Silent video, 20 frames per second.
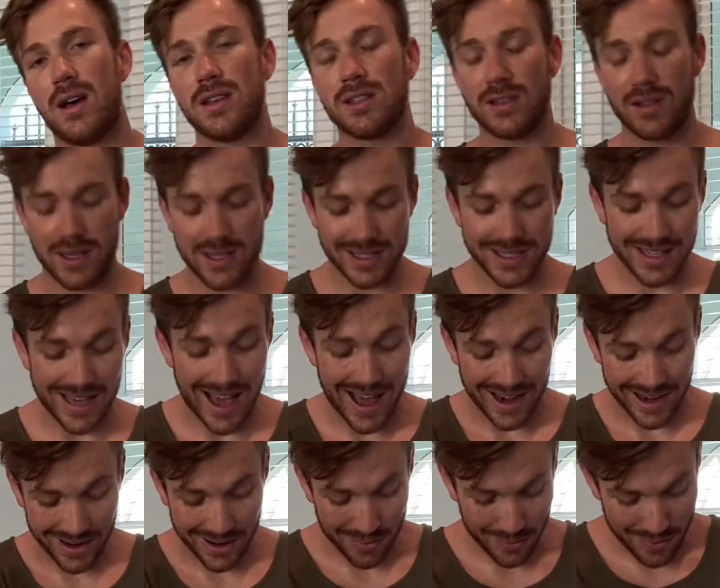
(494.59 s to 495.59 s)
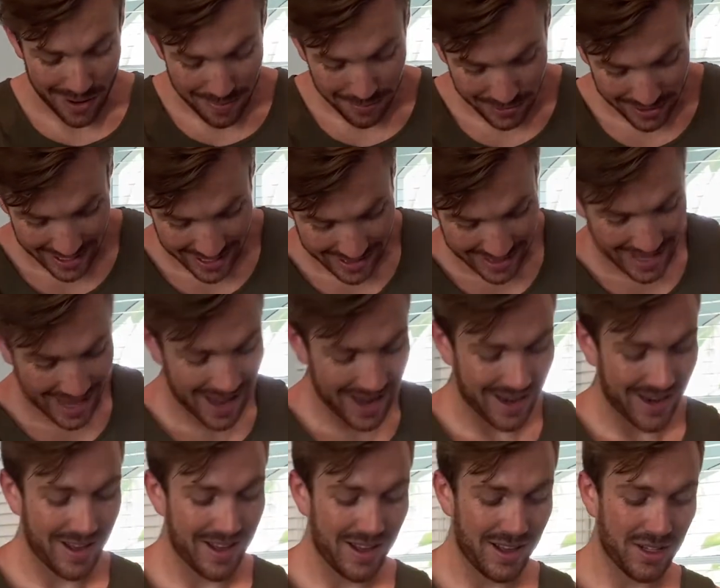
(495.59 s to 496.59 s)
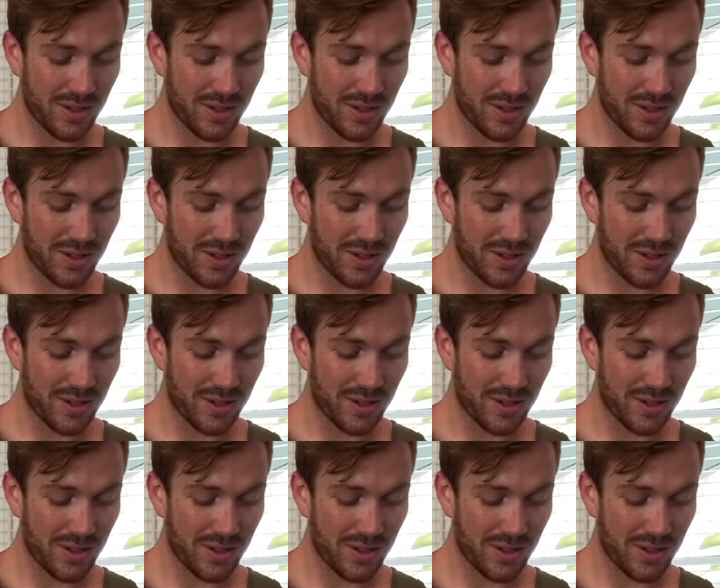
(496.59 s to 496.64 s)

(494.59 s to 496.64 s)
So this is kind of going to replicate that.